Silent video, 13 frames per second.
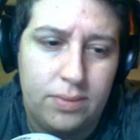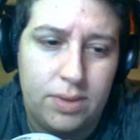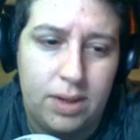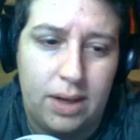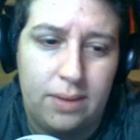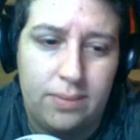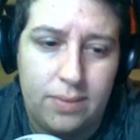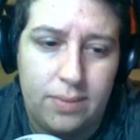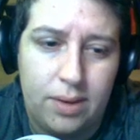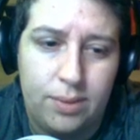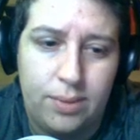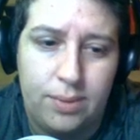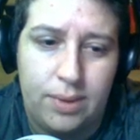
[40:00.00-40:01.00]
It's okay.
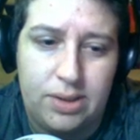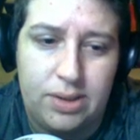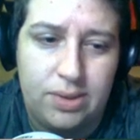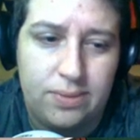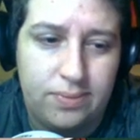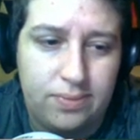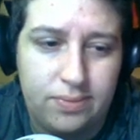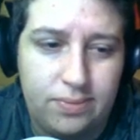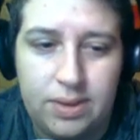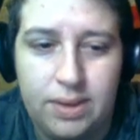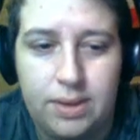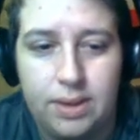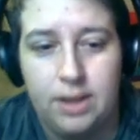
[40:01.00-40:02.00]
I won't watch.
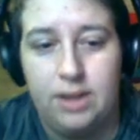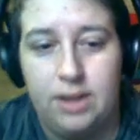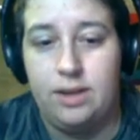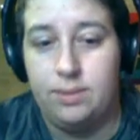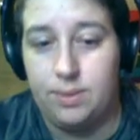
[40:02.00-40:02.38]
You